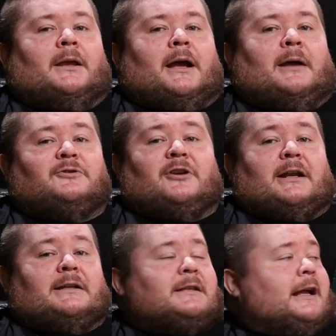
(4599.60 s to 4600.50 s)
I was
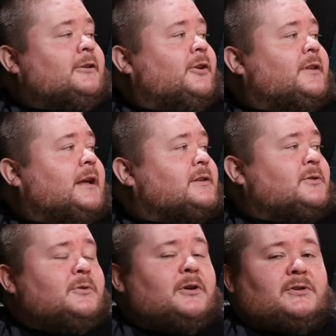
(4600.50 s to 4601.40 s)
trying to get sacked out of
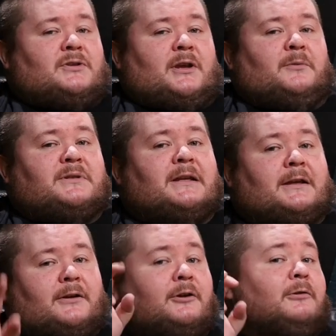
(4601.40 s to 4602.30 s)
Tesco because I was
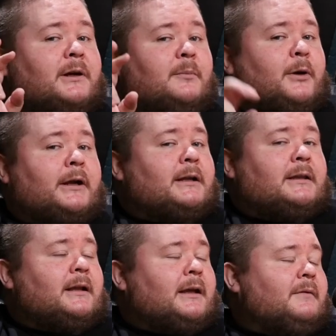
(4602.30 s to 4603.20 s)
taking a career break and I
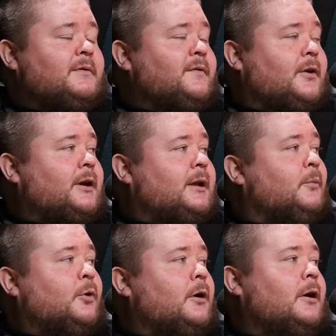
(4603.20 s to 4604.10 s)
didn't give a fuck
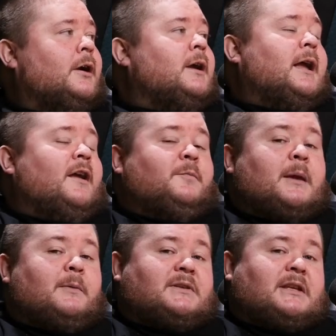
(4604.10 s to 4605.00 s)
anymore. If
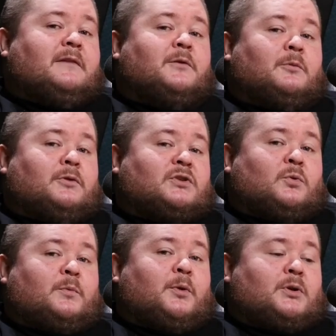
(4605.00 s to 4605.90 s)
you were the
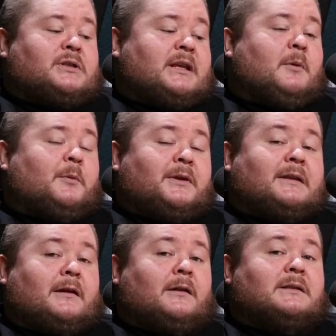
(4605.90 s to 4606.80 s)
sort of person that came up to the
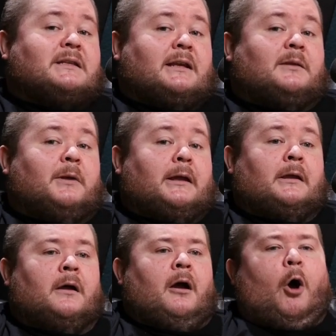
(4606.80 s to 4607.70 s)
till and said to
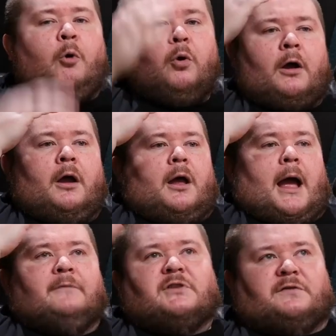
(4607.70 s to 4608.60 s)
me, oh,
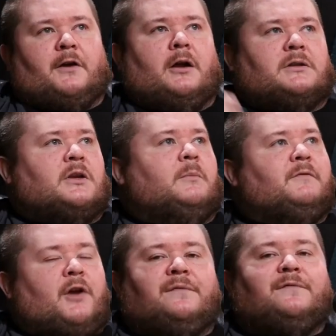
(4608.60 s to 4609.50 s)
I've just forgotten something,
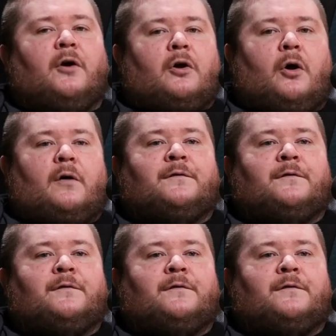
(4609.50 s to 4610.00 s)
I've got to fuck off.